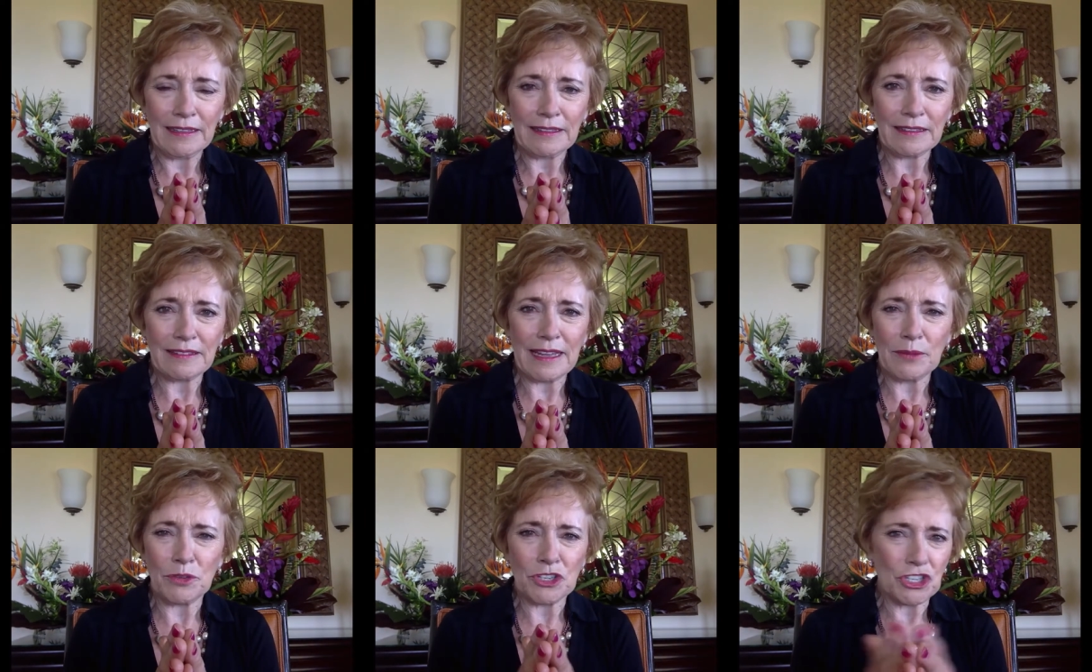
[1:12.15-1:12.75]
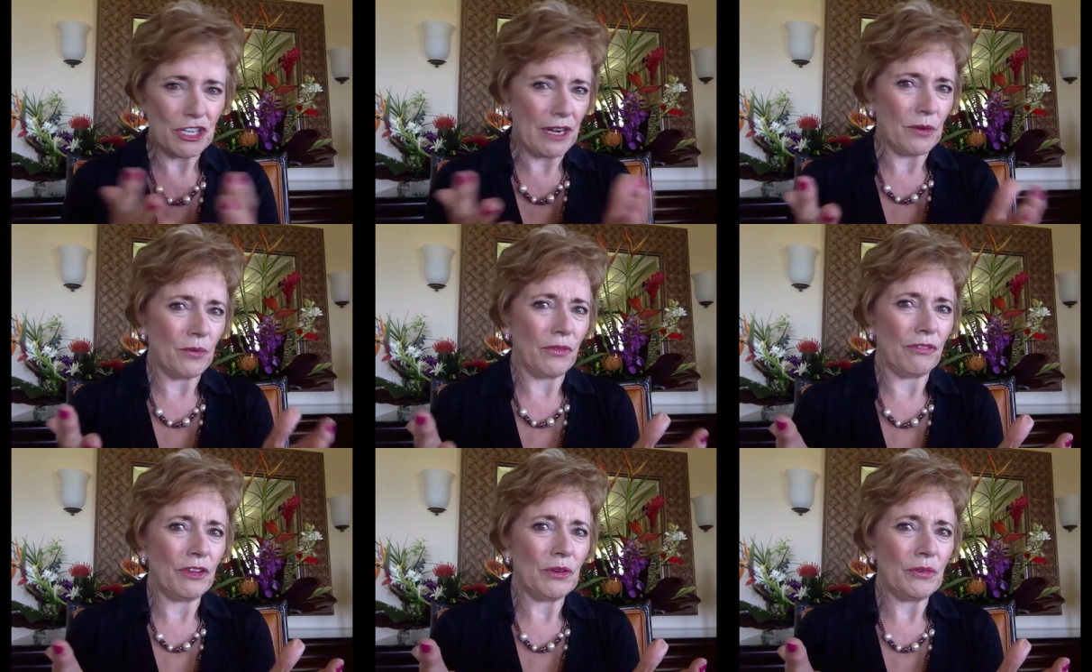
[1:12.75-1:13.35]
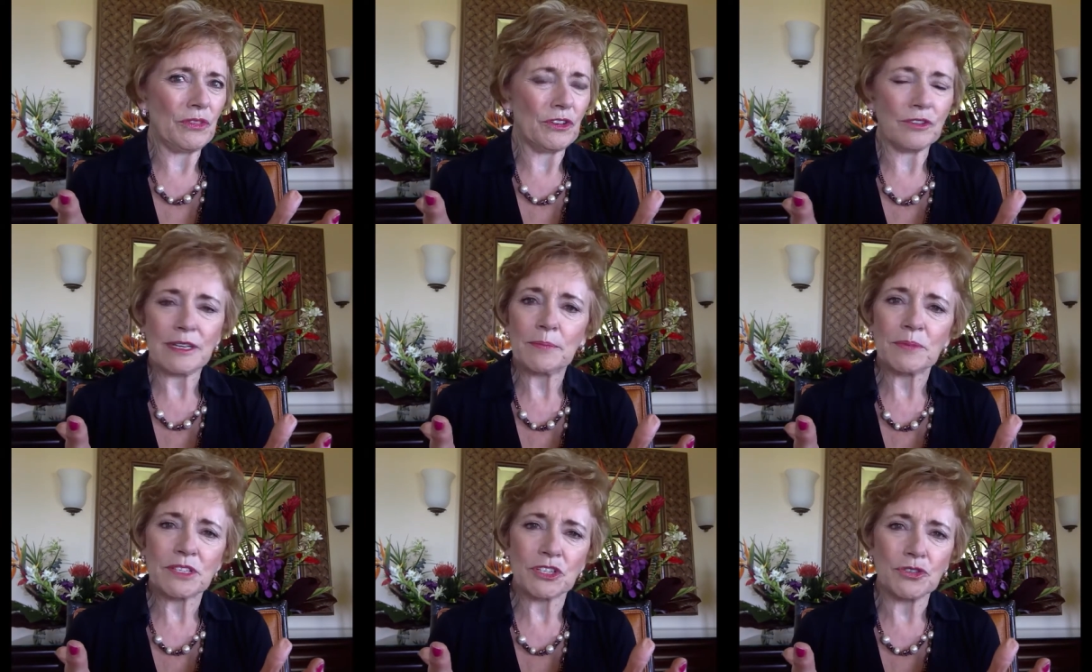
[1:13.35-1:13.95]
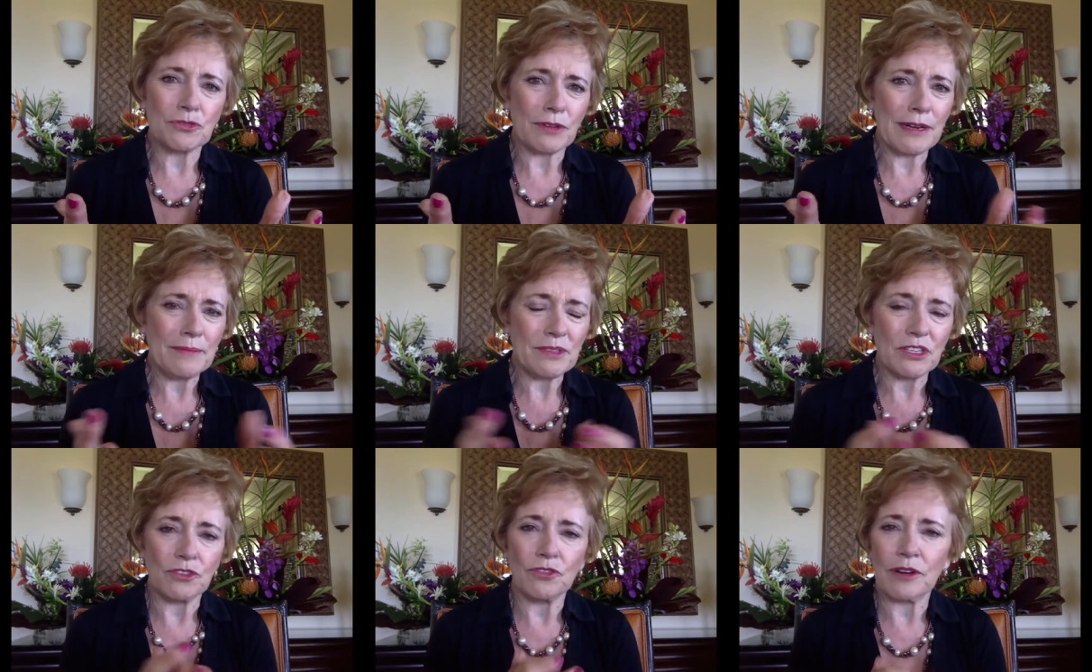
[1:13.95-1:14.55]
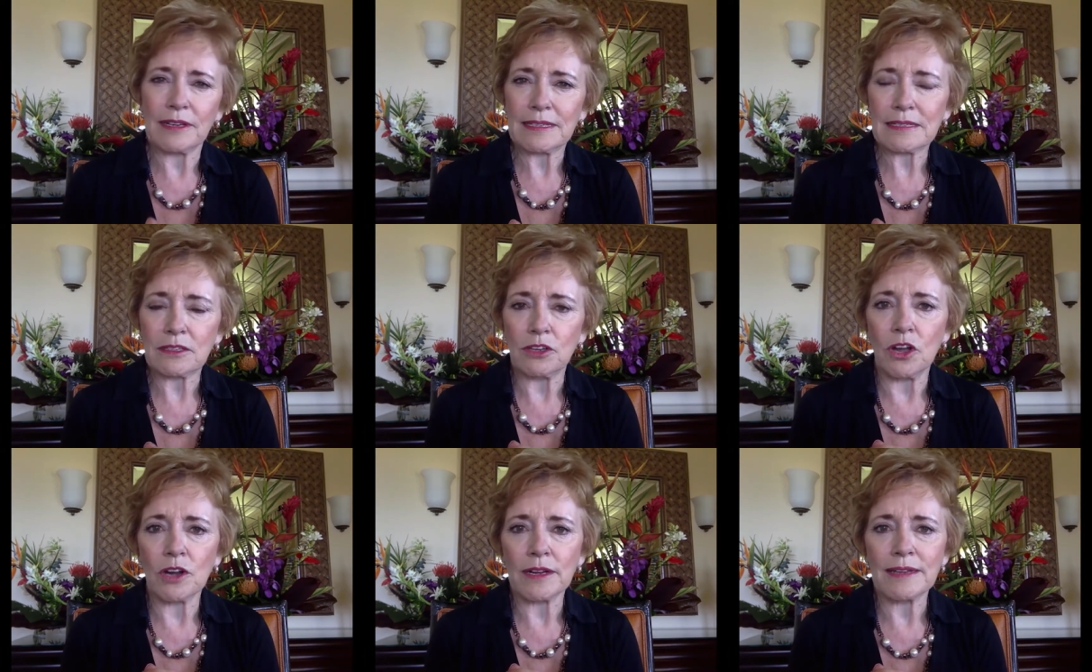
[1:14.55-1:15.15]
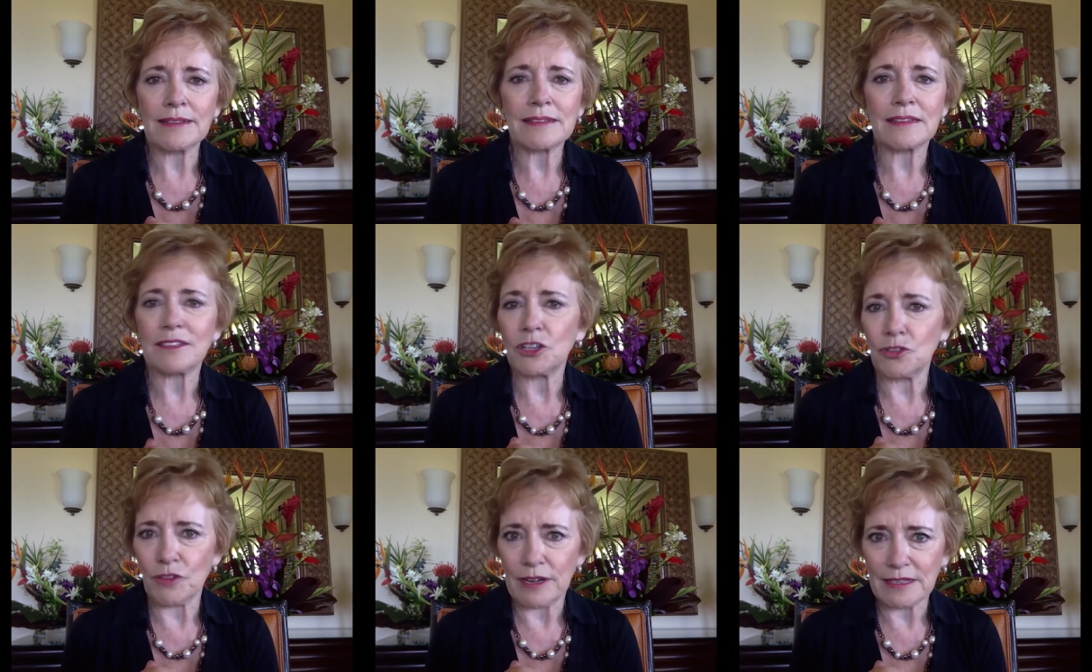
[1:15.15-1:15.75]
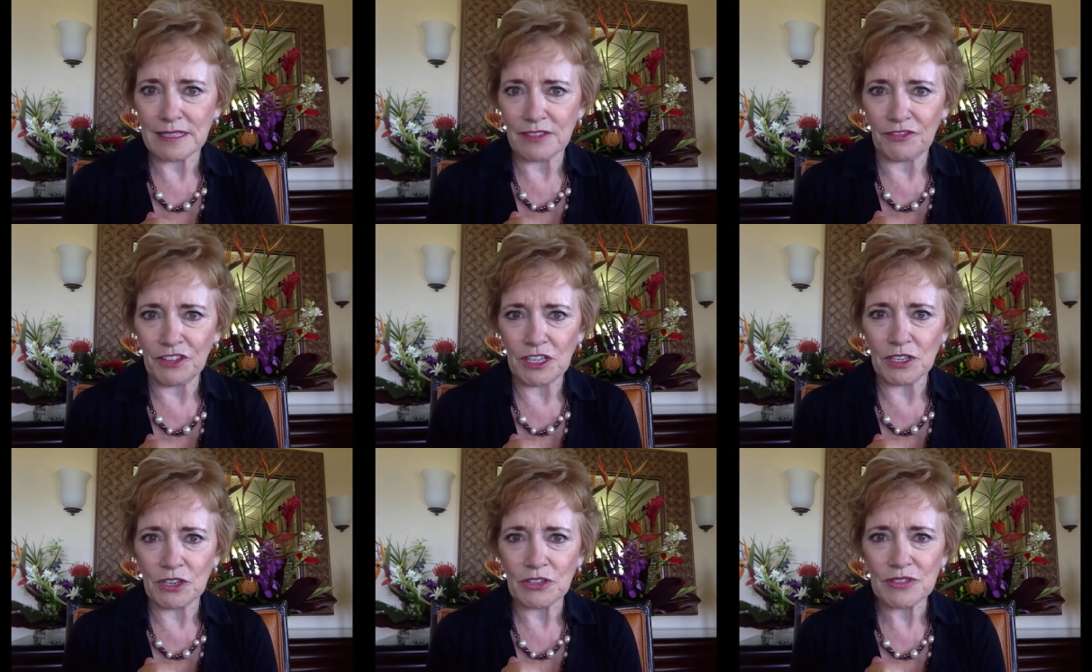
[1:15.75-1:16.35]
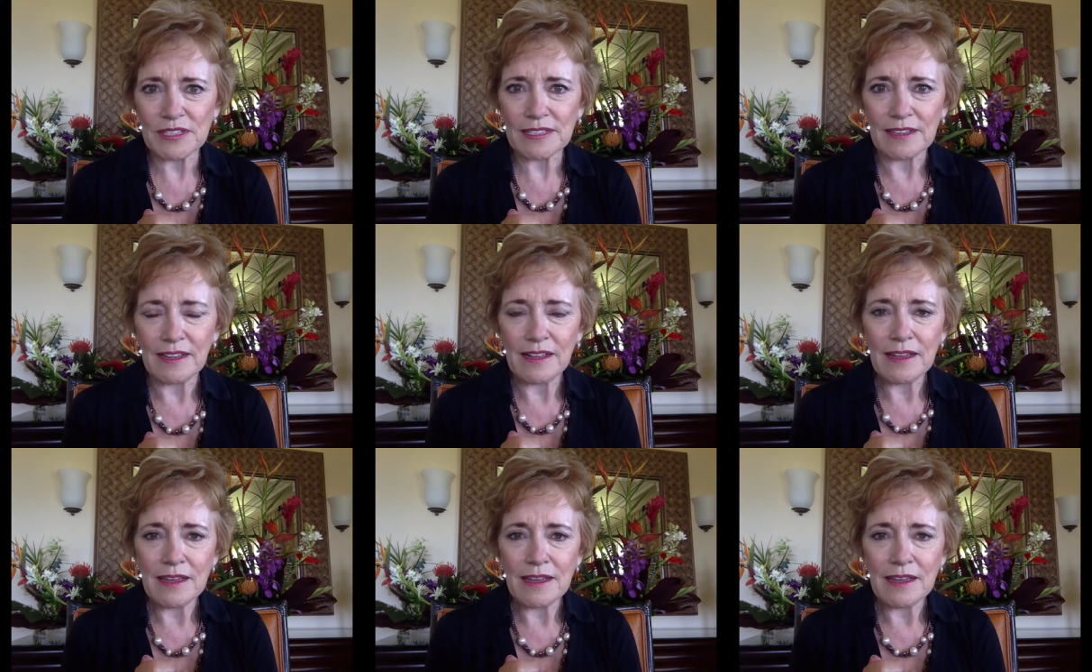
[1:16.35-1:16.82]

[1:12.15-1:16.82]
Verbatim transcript: that they would share with you their deepest dreams their greatest longings and their greatest fears